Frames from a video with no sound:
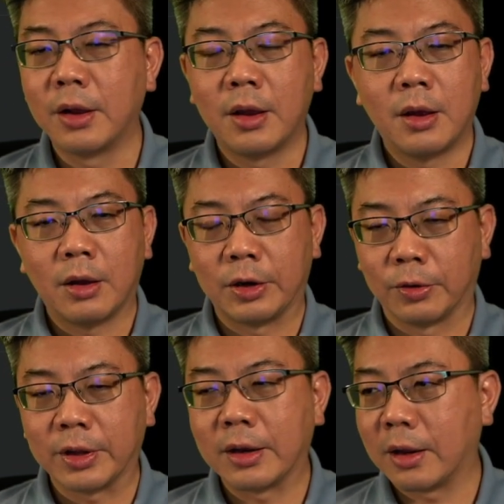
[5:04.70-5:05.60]
and all
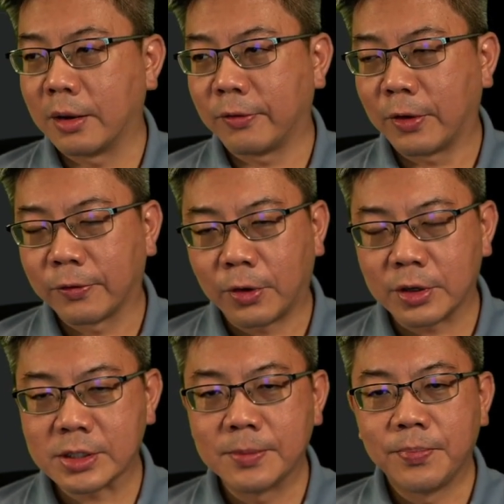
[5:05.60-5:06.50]
that. Of
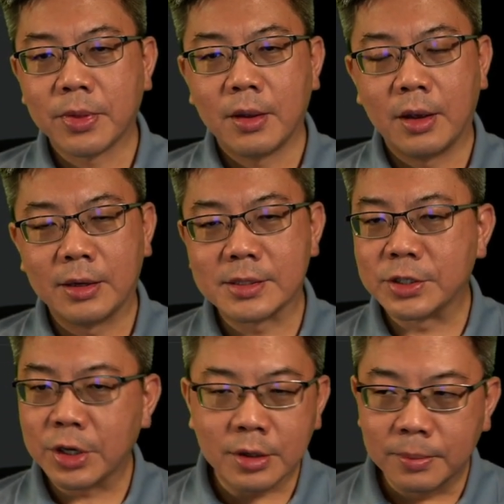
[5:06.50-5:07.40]
course, it is a
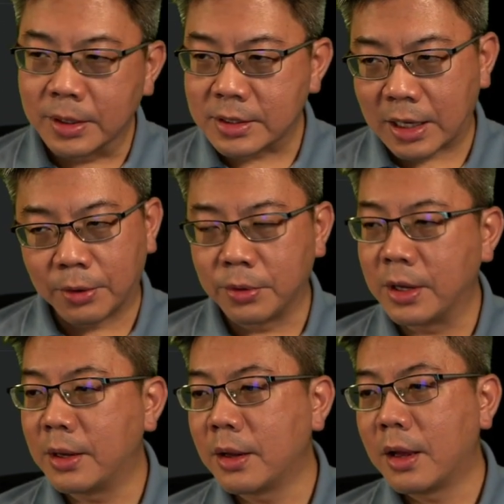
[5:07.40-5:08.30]
gentleman's
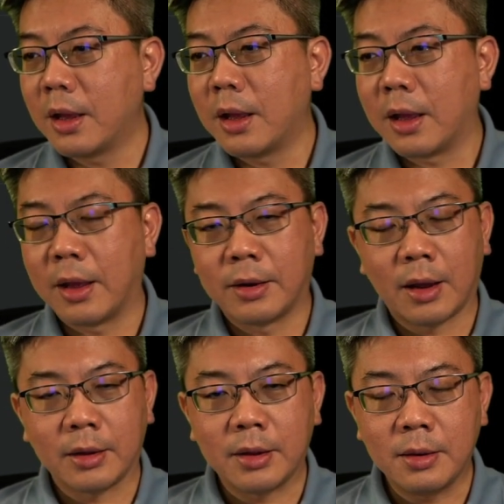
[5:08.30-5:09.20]
ROE, and
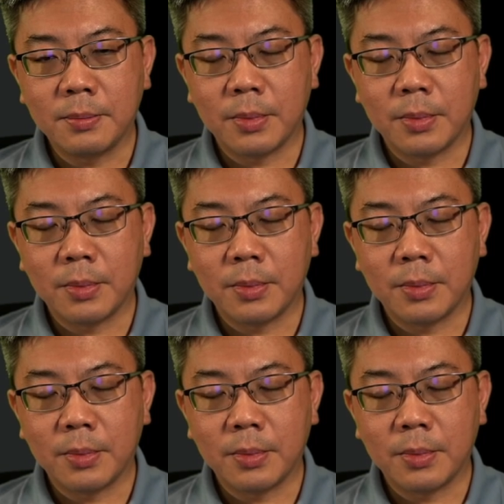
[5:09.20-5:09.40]
I think